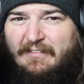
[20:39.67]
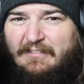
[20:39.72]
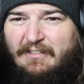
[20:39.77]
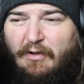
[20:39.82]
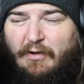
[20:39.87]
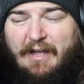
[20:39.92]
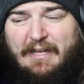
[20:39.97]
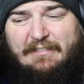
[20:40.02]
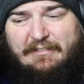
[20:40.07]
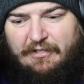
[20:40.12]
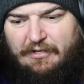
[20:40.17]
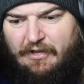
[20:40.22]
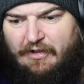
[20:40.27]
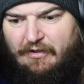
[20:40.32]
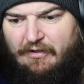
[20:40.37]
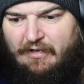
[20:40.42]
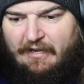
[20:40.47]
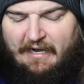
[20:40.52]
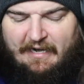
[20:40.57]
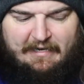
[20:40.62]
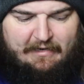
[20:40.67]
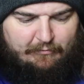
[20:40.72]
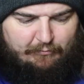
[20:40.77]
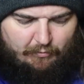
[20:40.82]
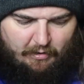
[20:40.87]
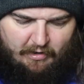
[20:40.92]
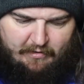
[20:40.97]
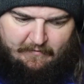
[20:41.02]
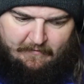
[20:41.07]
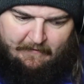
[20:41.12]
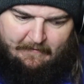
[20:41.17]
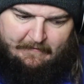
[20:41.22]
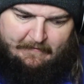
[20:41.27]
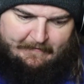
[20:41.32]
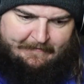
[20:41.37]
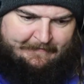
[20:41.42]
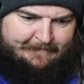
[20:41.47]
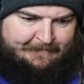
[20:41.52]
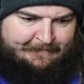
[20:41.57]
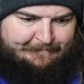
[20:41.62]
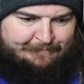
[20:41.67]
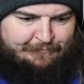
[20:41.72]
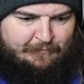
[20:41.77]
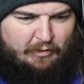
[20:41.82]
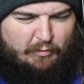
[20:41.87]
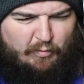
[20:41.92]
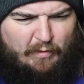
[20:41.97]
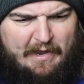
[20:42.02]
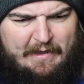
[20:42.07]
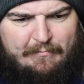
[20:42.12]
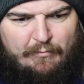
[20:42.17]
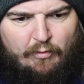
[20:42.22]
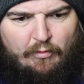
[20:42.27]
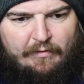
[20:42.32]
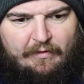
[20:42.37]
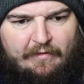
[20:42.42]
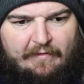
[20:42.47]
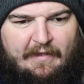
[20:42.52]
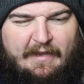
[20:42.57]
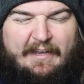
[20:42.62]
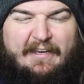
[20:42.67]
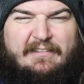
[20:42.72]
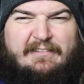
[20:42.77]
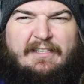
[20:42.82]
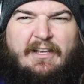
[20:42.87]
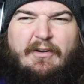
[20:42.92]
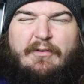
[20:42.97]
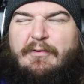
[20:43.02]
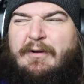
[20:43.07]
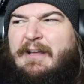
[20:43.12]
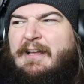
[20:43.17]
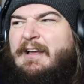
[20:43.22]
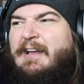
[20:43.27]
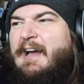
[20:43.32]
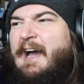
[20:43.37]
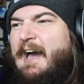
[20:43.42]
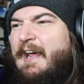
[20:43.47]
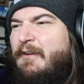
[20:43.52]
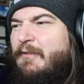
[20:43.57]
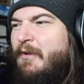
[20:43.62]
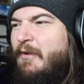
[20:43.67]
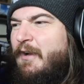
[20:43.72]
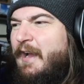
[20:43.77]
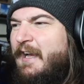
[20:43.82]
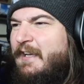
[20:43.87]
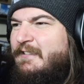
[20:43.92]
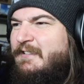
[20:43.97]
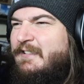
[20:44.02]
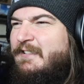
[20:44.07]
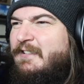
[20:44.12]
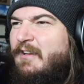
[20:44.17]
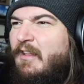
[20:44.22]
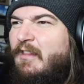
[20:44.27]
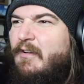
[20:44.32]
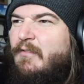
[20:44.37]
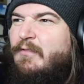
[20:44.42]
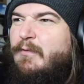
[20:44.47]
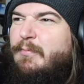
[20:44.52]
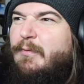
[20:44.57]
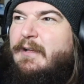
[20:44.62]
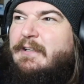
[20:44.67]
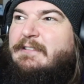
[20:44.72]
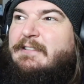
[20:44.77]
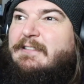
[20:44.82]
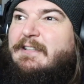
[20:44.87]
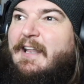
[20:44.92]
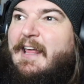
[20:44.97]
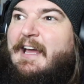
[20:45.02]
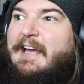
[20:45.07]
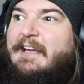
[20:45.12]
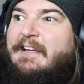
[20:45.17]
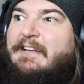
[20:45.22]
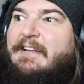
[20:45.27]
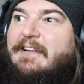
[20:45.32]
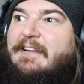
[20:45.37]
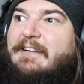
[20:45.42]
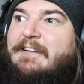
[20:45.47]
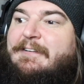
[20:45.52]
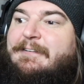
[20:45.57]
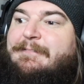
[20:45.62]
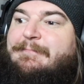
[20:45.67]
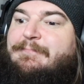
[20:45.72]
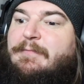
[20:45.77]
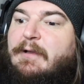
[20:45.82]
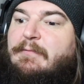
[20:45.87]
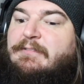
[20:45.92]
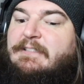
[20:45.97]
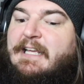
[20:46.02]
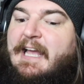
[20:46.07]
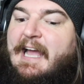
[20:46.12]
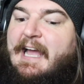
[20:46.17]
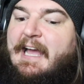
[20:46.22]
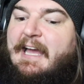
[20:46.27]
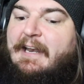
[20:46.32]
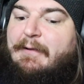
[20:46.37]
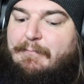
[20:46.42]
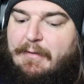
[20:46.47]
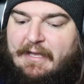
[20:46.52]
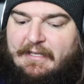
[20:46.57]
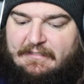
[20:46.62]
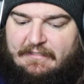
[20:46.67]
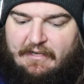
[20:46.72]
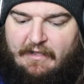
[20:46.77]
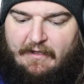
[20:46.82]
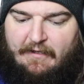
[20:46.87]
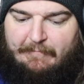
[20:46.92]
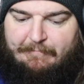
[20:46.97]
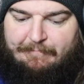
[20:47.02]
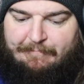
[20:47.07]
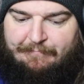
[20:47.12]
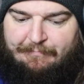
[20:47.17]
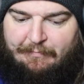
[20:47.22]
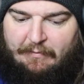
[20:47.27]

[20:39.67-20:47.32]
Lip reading: So that's good. I could run way more than that. So, I don't know, guys. This is all over the place. It's late. I'm sad. I messed up.